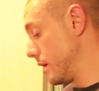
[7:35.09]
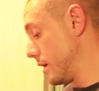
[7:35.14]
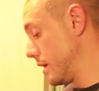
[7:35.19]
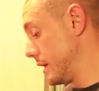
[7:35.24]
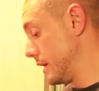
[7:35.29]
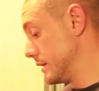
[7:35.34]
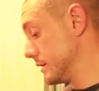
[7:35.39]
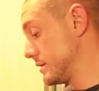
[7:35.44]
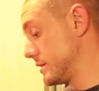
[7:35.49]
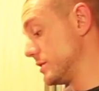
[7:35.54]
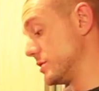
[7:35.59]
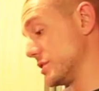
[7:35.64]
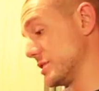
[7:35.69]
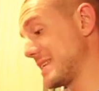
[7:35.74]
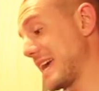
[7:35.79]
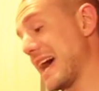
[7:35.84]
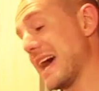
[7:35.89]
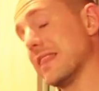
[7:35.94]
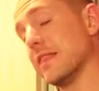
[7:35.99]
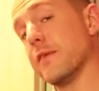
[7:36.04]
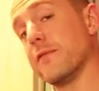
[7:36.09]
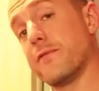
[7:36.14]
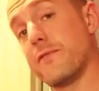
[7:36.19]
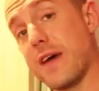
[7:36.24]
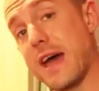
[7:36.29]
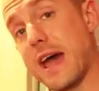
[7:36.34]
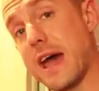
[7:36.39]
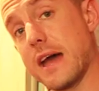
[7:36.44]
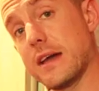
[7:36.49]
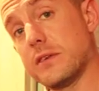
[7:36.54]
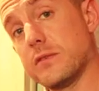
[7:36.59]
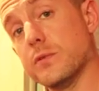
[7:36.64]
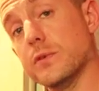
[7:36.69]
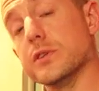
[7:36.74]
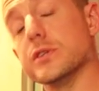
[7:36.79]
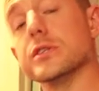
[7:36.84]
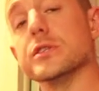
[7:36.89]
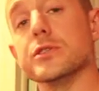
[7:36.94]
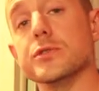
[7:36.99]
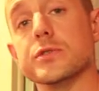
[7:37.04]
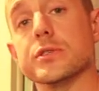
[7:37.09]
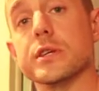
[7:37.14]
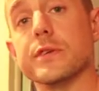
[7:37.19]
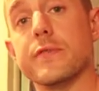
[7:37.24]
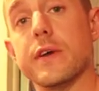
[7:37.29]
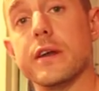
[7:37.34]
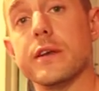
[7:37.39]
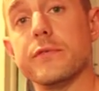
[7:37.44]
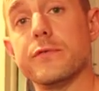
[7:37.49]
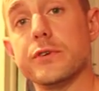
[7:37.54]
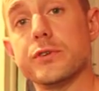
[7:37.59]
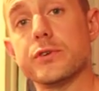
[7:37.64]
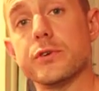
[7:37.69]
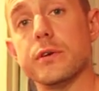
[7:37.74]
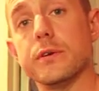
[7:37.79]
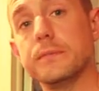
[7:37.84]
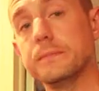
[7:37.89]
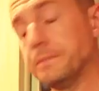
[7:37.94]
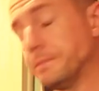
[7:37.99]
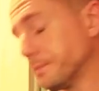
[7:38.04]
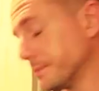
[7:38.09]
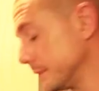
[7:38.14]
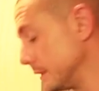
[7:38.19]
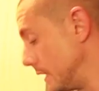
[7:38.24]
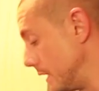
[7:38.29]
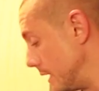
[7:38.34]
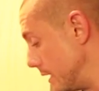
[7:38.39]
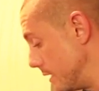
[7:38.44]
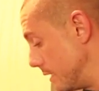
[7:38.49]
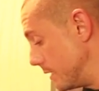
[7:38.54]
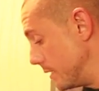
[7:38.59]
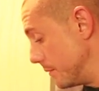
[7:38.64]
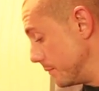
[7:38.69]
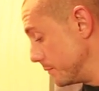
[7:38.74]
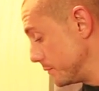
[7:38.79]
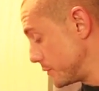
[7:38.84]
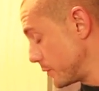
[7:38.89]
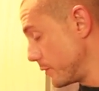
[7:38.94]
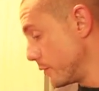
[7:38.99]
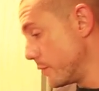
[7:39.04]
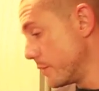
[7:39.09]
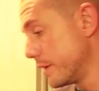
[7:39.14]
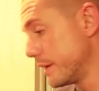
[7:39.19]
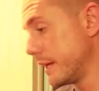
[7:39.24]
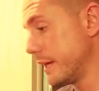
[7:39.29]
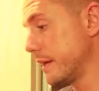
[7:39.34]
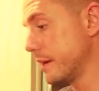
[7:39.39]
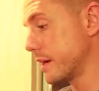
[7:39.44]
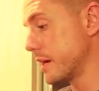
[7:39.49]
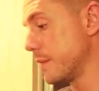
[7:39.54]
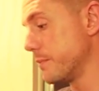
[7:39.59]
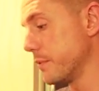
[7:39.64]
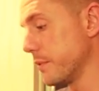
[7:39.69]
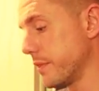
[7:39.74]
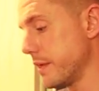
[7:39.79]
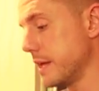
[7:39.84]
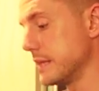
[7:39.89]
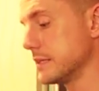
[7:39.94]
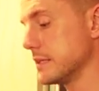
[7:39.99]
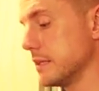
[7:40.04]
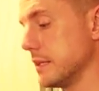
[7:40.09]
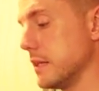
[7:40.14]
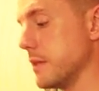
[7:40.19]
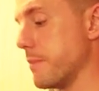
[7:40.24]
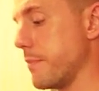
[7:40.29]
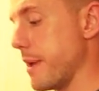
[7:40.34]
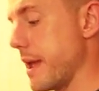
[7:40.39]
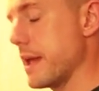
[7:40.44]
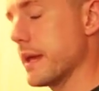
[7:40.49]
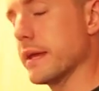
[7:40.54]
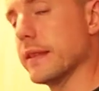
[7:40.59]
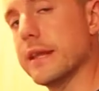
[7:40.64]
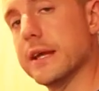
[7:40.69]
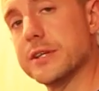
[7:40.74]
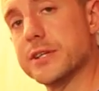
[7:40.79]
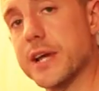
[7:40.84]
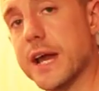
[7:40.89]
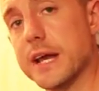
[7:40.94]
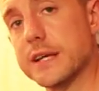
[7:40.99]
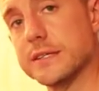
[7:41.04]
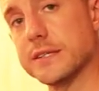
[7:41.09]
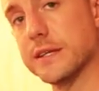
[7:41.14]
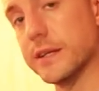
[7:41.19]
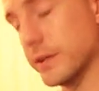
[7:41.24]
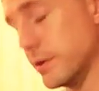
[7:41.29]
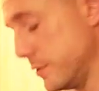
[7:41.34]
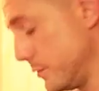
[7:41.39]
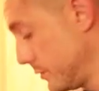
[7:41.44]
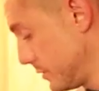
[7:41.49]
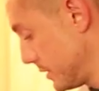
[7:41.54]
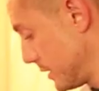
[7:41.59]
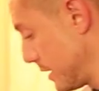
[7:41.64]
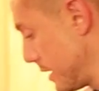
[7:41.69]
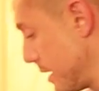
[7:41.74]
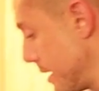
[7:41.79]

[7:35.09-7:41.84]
is to just add the fat, which is usually found in fish oil. So we wanted to hit a couple of things, and then the bacon that Chastity used